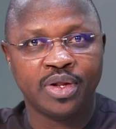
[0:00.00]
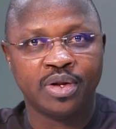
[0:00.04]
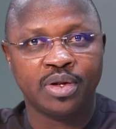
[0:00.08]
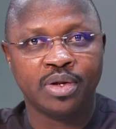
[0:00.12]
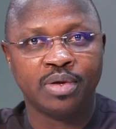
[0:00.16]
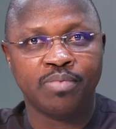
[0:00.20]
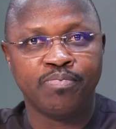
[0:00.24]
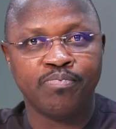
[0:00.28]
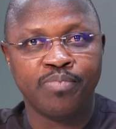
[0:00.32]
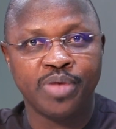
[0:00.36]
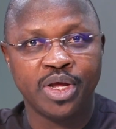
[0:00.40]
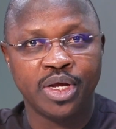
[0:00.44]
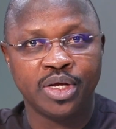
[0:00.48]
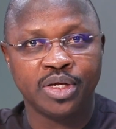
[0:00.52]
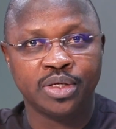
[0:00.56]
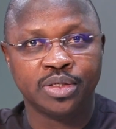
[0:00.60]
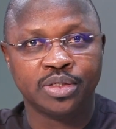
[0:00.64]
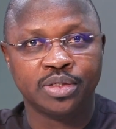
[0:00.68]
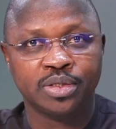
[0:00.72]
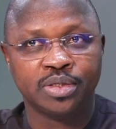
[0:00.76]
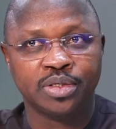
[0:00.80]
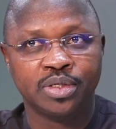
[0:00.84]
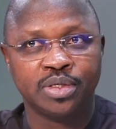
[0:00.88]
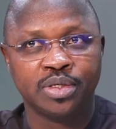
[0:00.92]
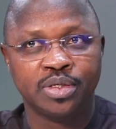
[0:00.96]
in May
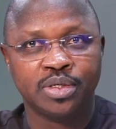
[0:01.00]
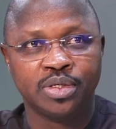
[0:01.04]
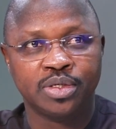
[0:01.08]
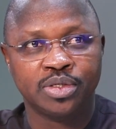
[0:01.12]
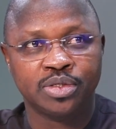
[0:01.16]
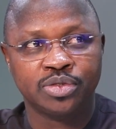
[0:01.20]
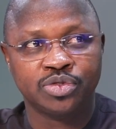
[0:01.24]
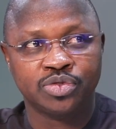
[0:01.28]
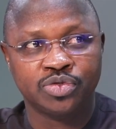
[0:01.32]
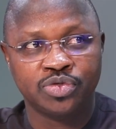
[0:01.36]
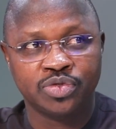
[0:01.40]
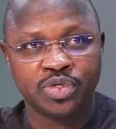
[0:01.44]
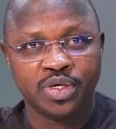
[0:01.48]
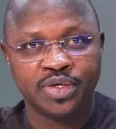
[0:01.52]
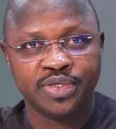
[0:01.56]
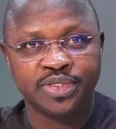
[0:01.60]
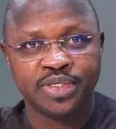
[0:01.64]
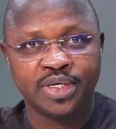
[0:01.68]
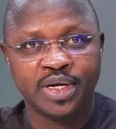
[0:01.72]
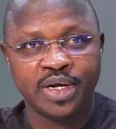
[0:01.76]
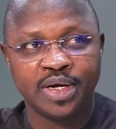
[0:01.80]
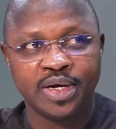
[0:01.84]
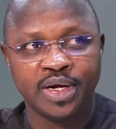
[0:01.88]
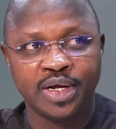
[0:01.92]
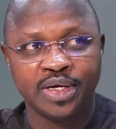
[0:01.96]

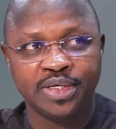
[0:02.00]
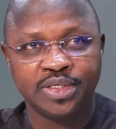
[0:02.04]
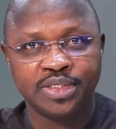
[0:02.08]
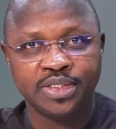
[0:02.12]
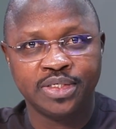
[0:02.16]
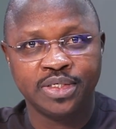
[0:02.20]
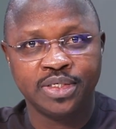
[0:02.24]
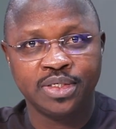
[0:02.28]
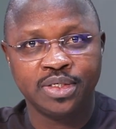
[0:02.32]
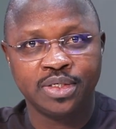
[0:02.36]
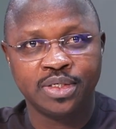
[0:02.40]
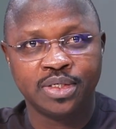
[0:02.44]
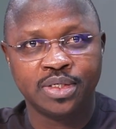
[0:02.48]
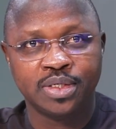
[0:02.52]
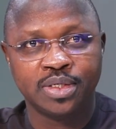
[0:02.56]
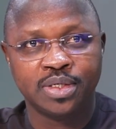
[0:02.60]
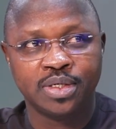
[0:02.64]
2019.